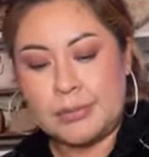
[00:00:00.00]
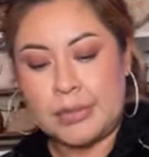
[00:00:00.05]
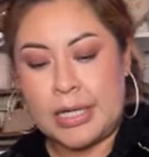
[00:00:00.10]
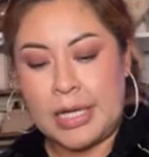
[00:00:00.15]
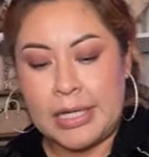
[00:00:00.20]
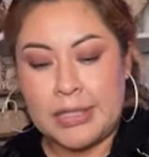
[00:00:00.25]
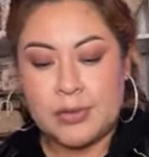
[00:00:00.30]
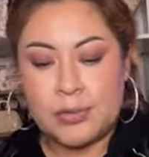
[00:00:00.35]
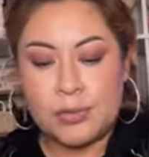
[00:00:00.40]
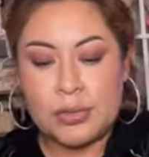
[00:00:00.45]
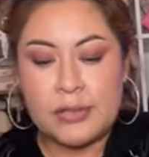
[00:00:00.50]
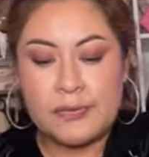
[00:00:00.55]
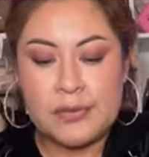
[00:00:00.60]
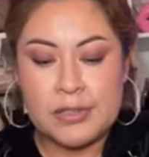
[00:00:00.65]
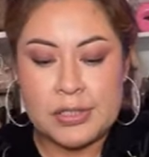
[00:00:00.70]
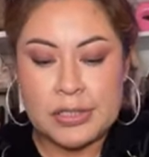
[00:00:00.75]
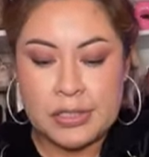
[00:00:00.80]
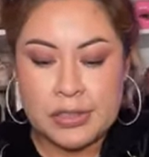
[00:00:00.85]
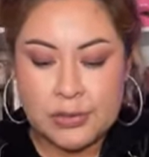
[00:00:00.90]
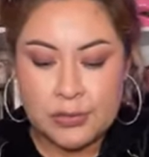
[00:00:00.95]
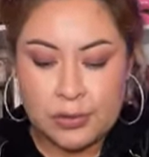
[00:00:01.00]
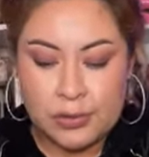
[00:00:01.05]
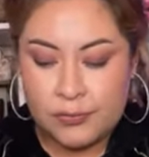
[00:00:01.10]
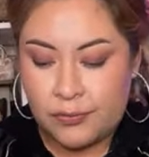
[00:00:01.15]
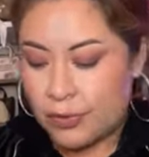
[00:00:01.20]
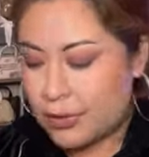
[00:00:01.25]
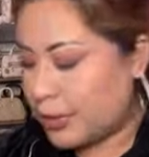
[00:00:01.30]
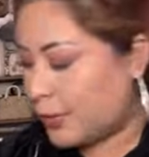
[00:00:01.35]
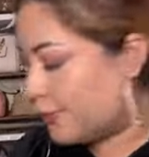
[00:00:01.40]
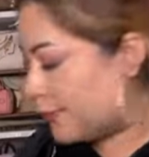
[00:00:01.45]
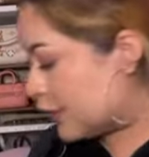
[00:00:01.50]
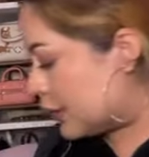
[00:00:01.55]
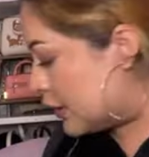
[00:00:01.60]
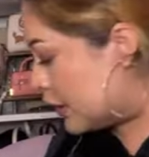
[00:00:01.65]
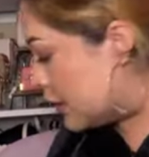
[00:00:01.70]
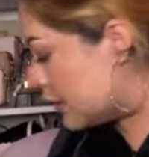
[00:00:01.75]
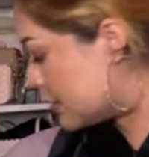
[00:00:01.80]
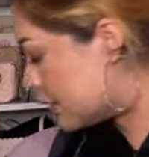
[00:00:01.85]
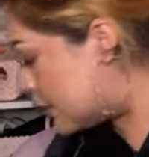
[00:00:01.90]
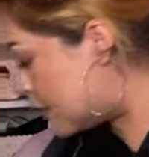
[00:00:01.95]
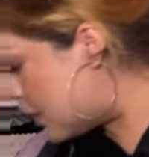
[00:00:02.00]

i do love the city tote for convenience